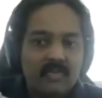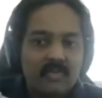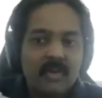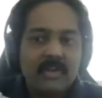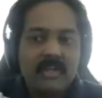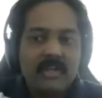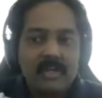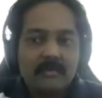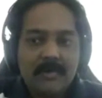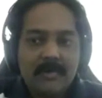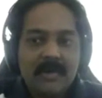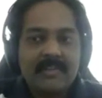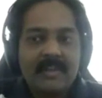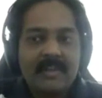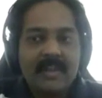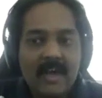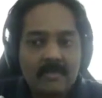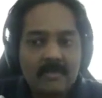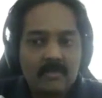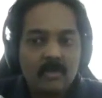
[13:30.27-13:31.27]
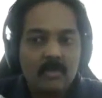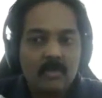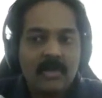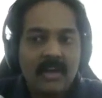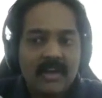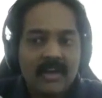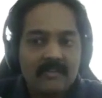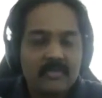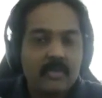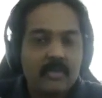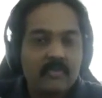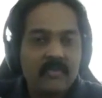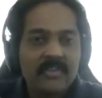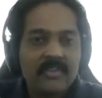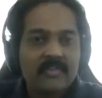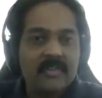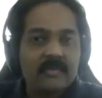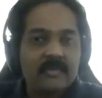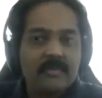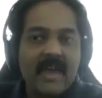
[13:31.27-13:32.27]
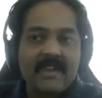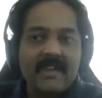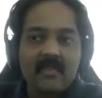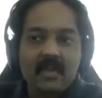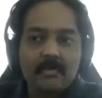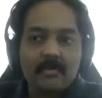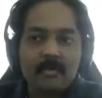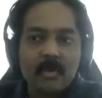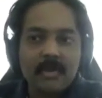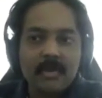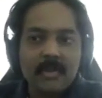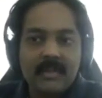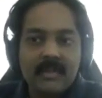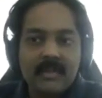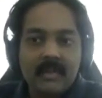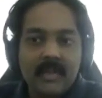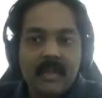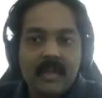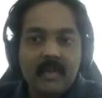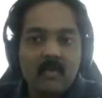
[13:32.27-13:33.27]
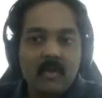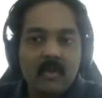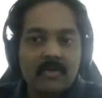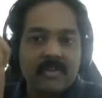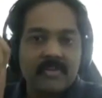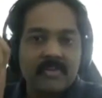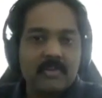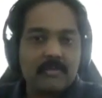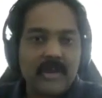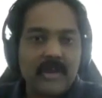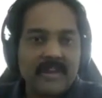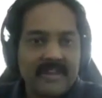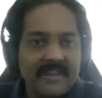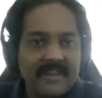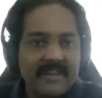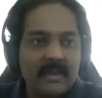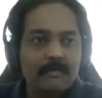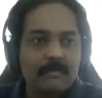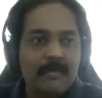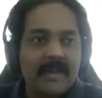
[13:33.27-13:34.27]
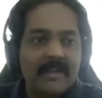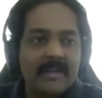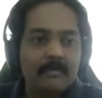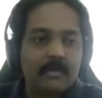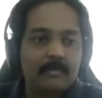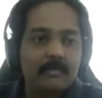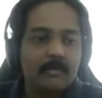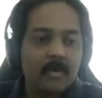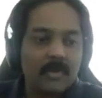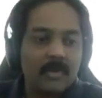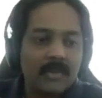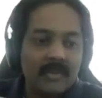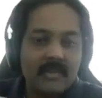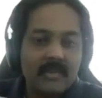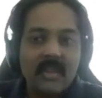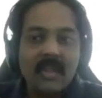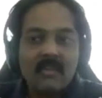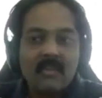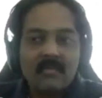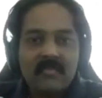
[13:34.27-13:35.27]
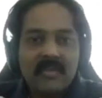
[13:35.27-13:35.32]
were to compare the last two graphs, which is the manual porting versus the binary compatible porting,